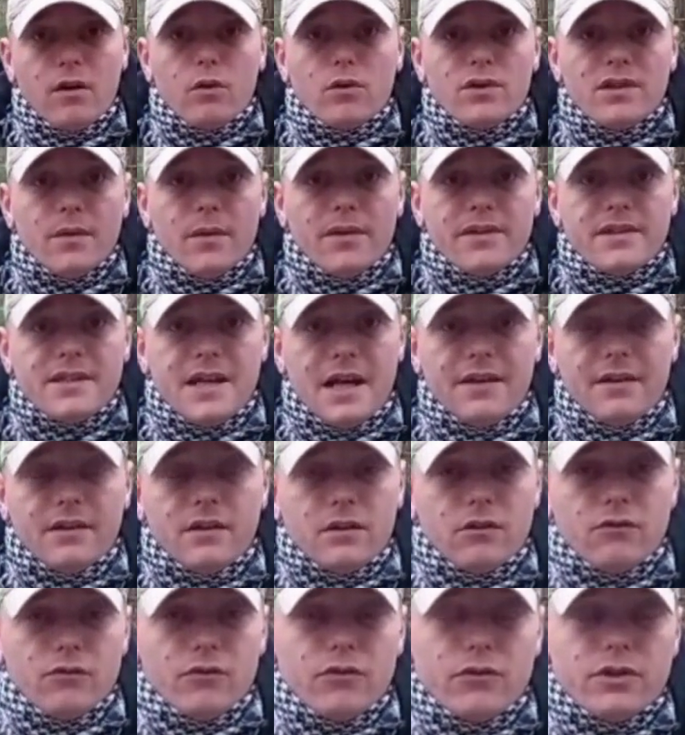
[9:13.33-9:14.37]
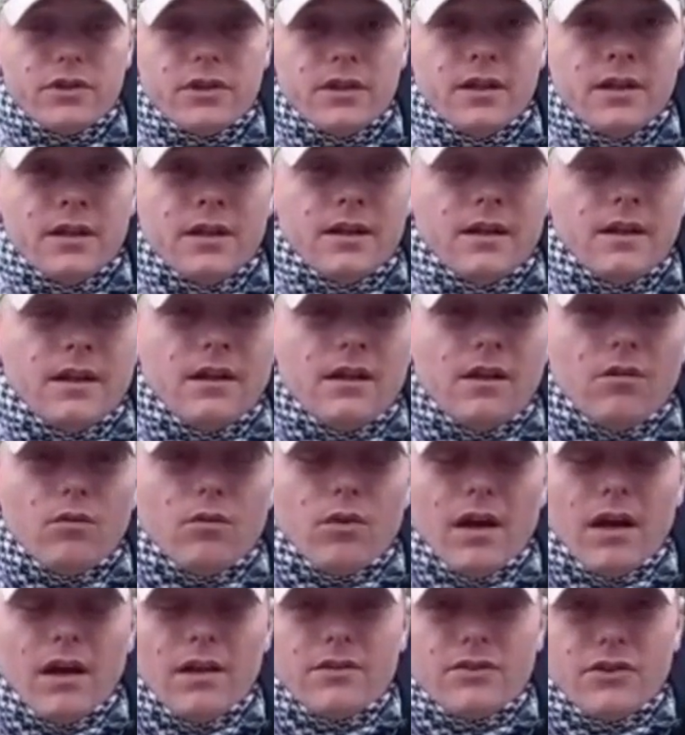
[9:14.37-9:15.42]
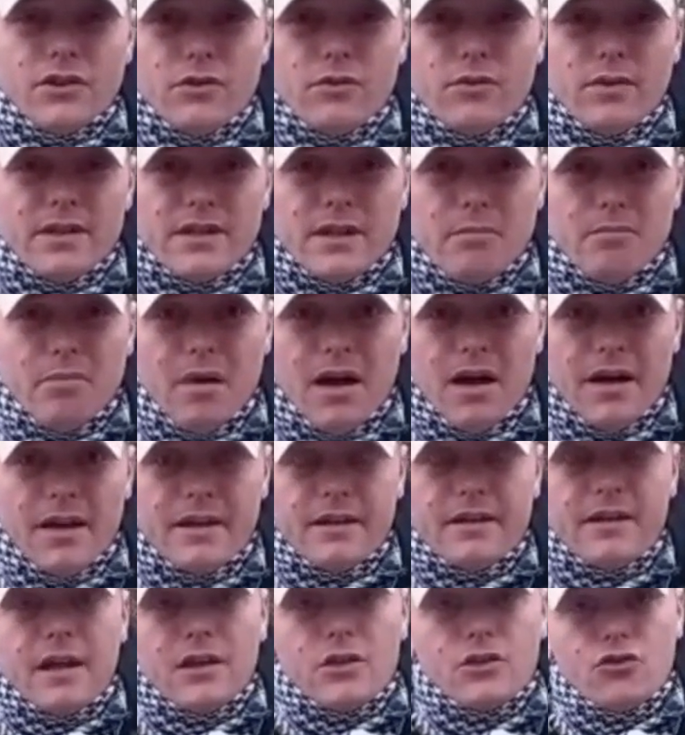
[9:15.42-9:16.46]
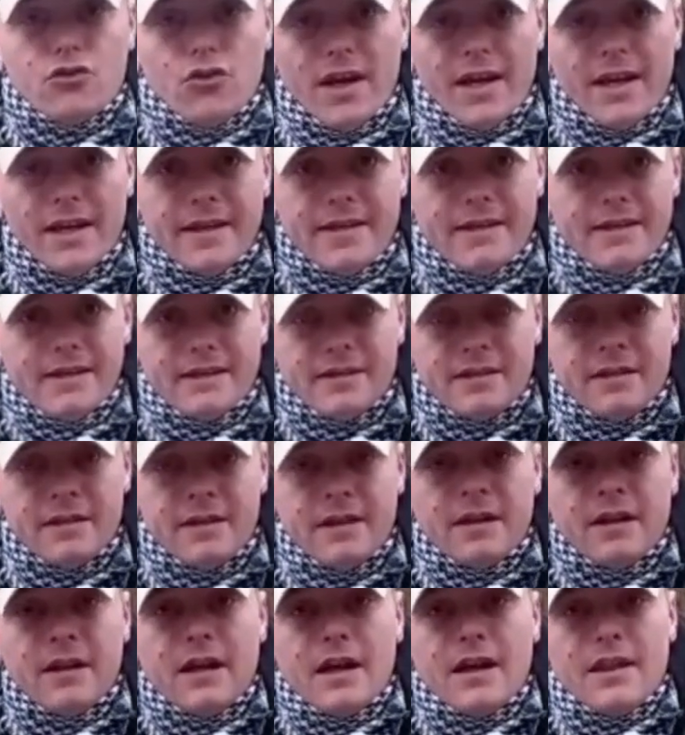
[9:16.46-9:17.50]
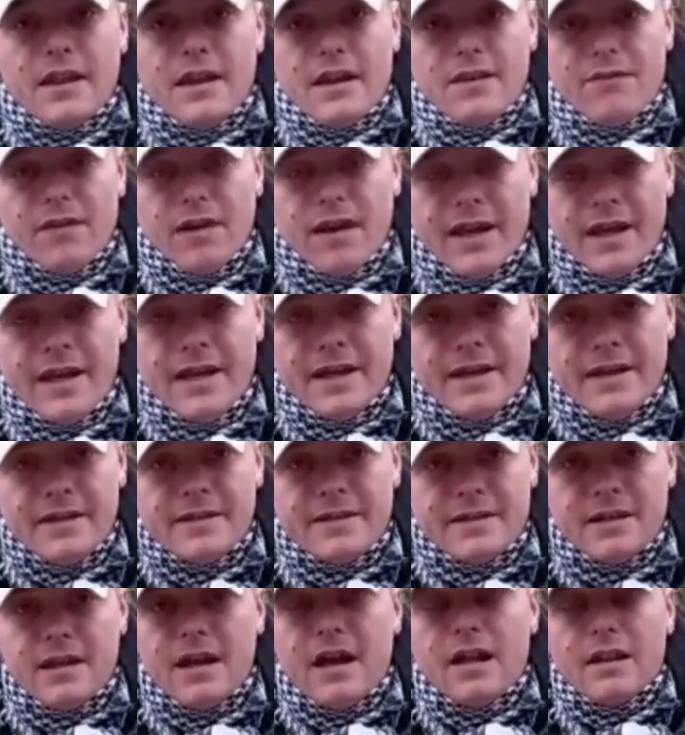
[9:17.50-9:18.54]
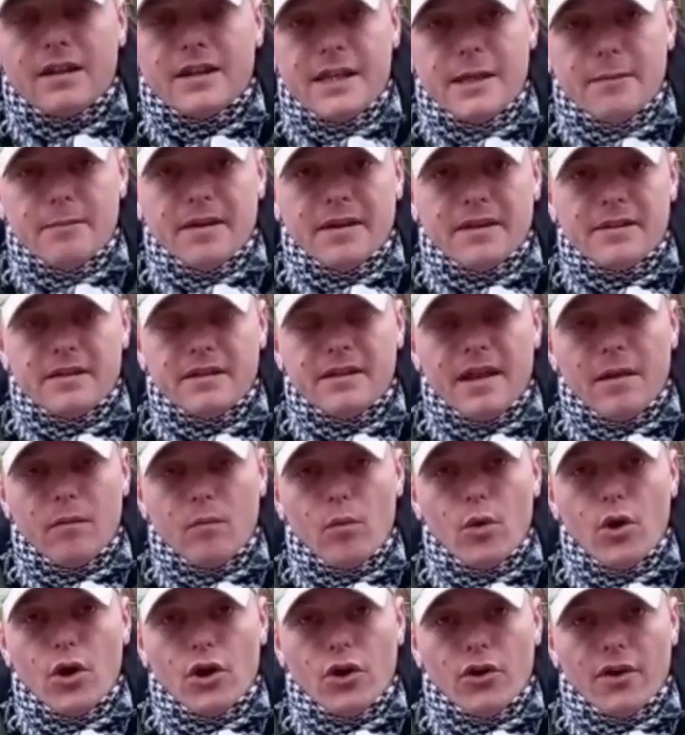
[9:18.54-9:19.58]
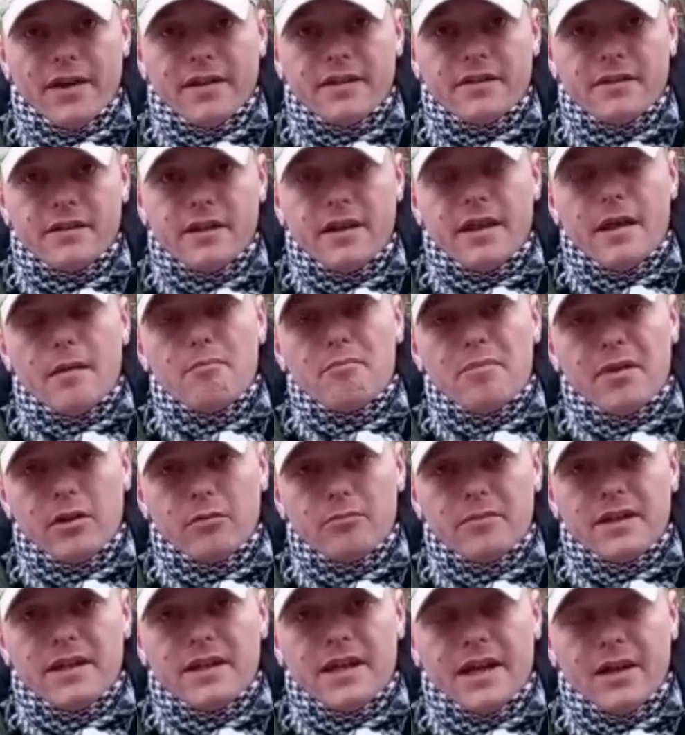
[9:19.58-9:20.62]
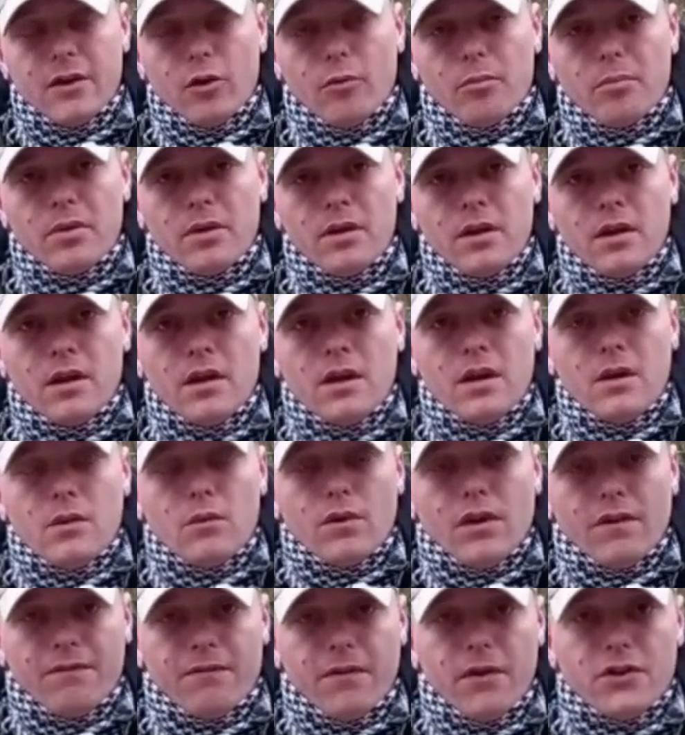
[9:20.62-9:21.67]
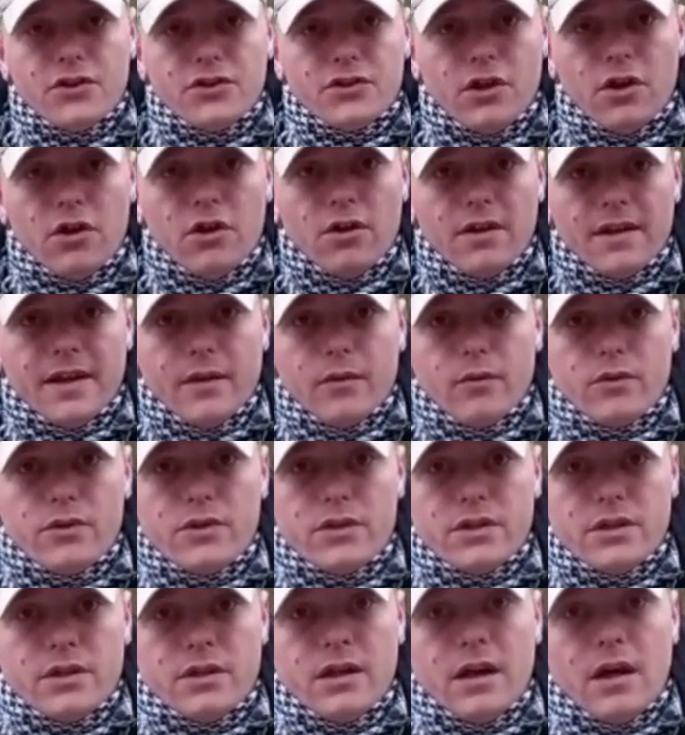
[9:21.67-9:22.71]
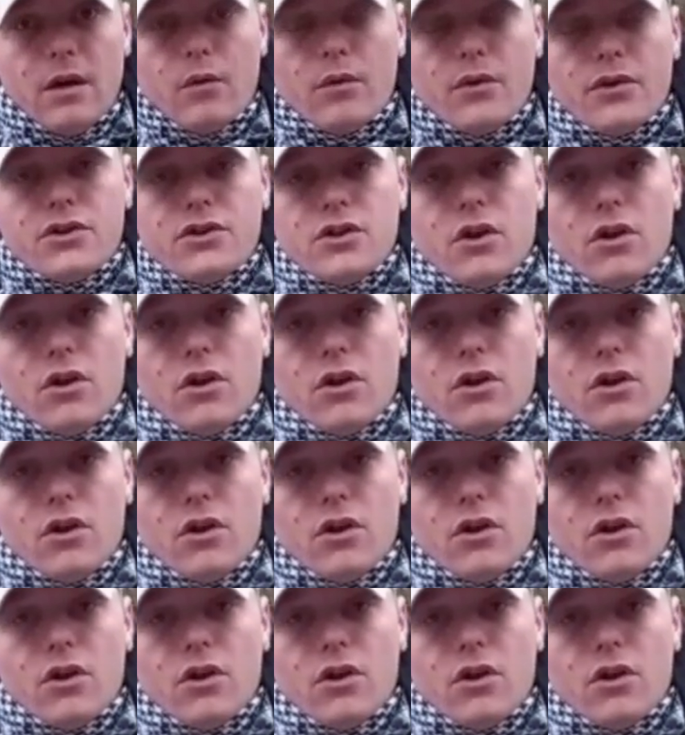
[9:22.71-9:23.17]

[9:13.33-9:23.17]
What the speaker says: I'll go down the tactical route. What I do is I buy it, I trial it, and then if I like it, I'll keep it and then work on it and then build my kit up. When I first started out, I only